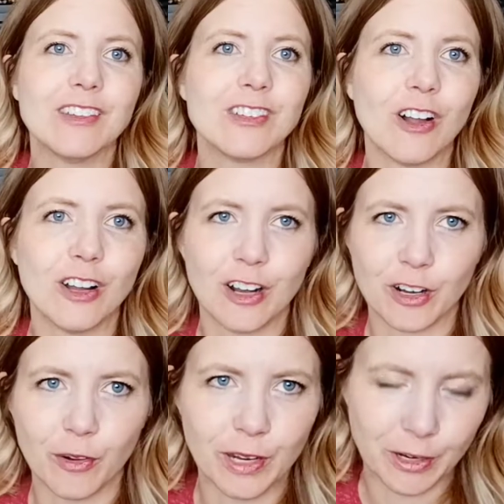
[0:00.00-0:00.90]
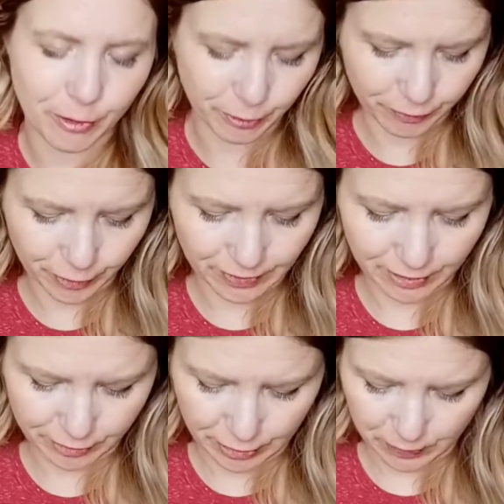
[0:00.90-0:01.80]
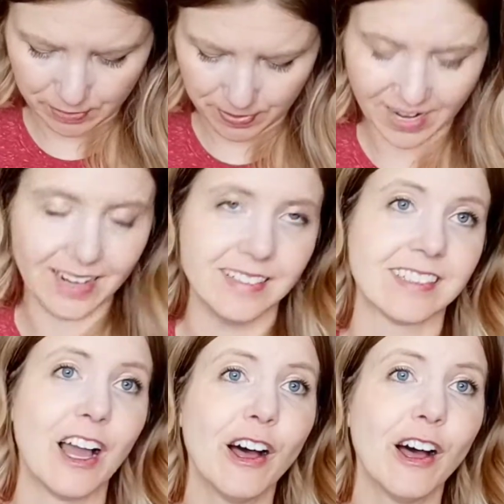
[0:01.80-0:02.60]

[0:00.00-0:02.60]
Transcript: started on going over these cutie pies